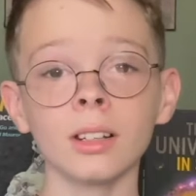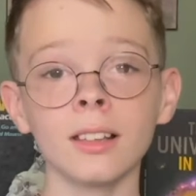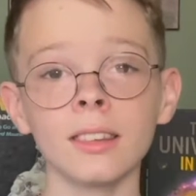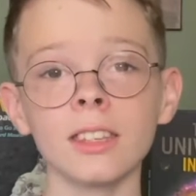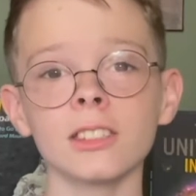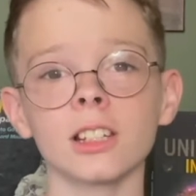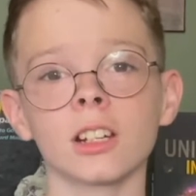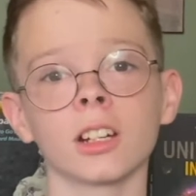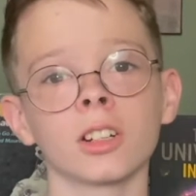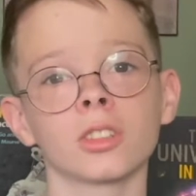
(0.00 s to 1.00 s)
This
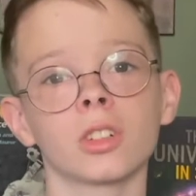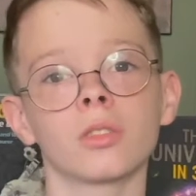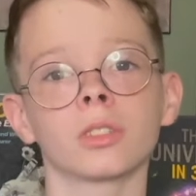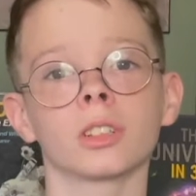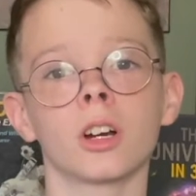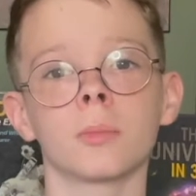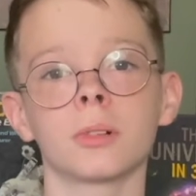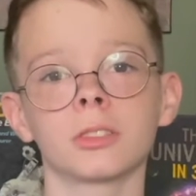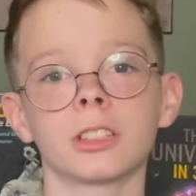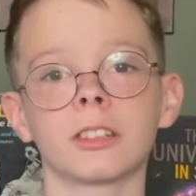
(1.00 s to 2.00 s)
occurs over
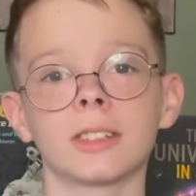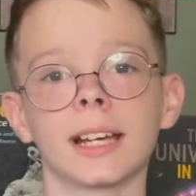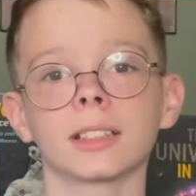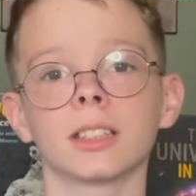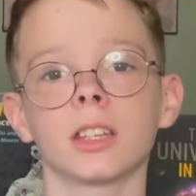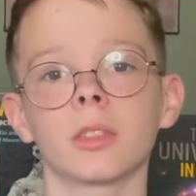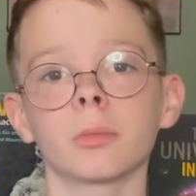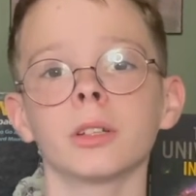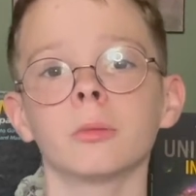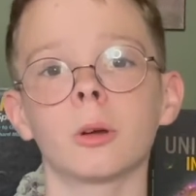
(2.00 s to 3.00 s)
almost exactly
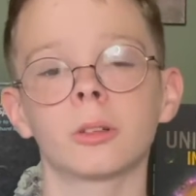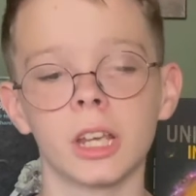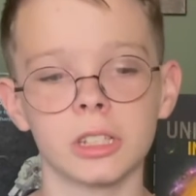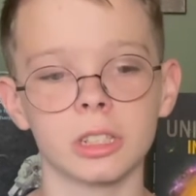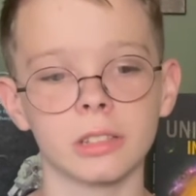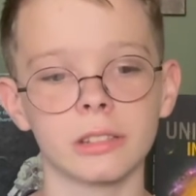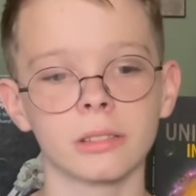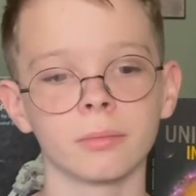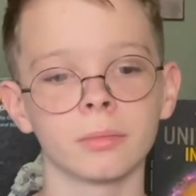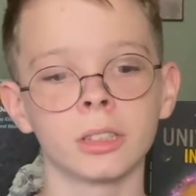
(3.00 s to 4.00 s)
3
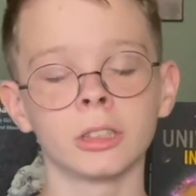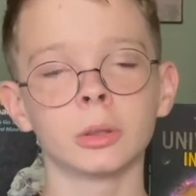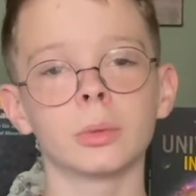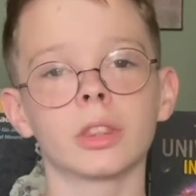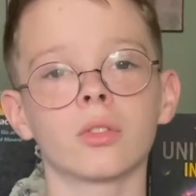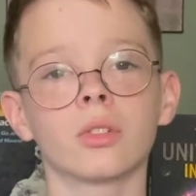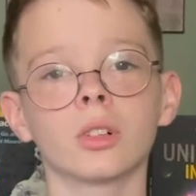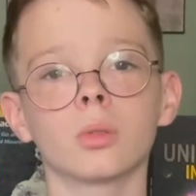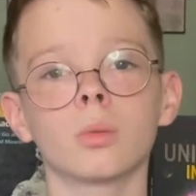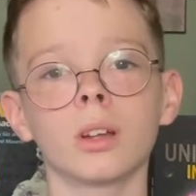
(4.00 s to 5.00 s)
rotations, with a
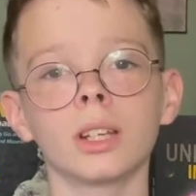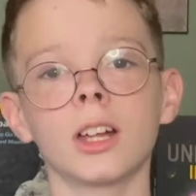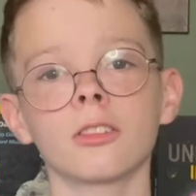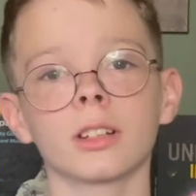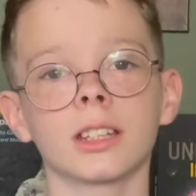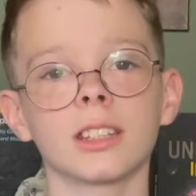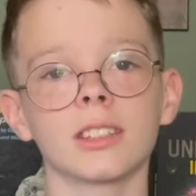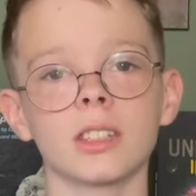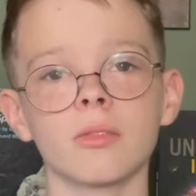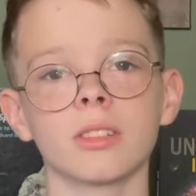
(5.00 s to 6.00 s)
full
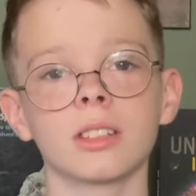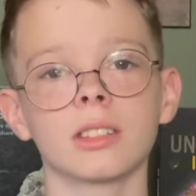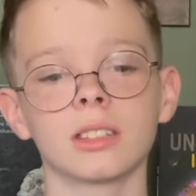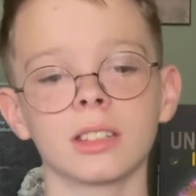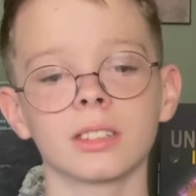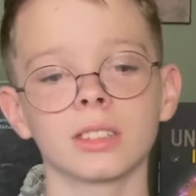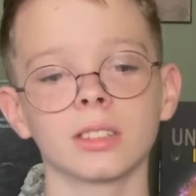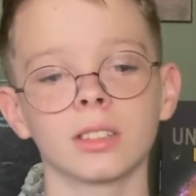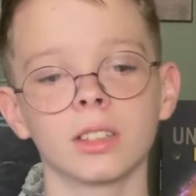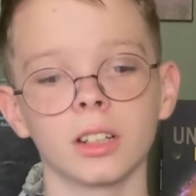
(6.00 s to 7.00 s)
176
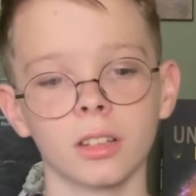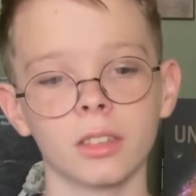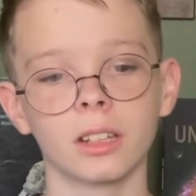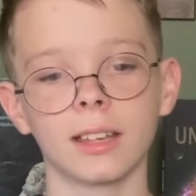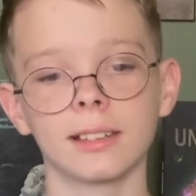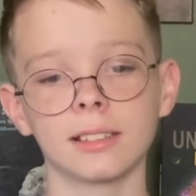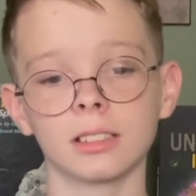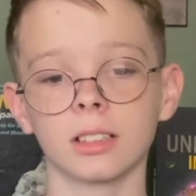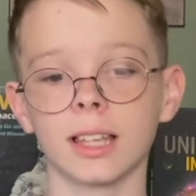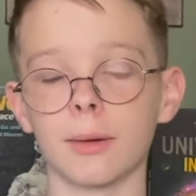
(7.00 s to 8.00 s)
Earth days
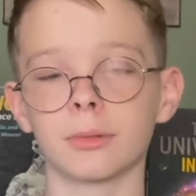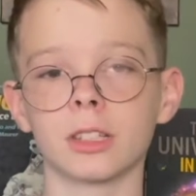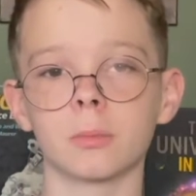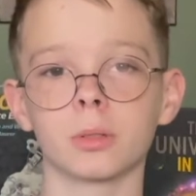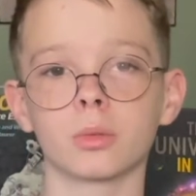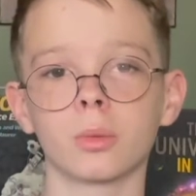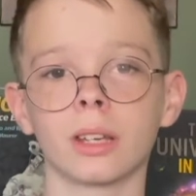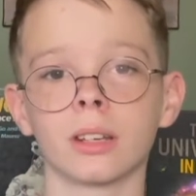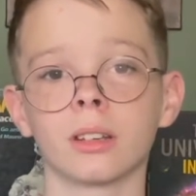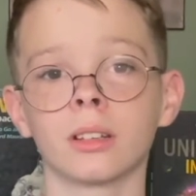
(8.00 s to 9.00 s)
elapsing
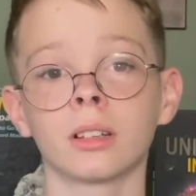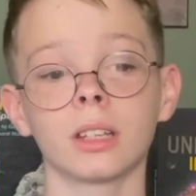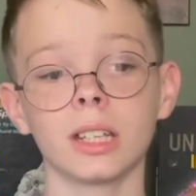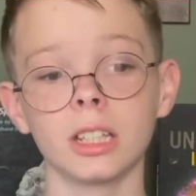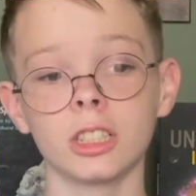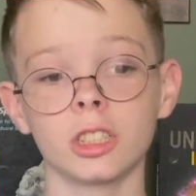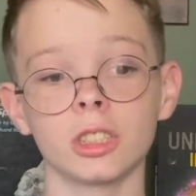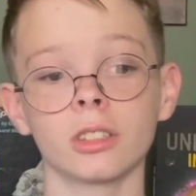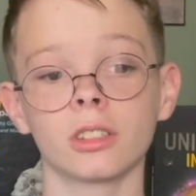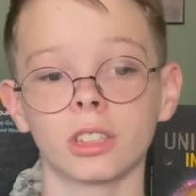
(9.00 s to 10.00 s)
between
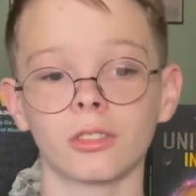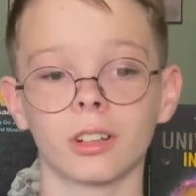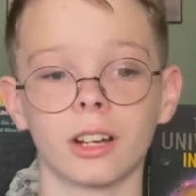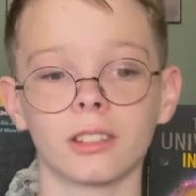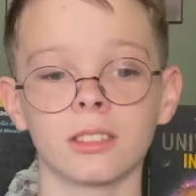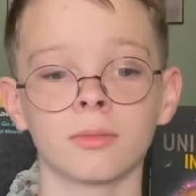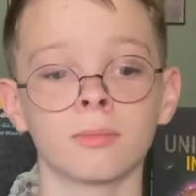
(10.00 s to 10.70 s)
each sunrise.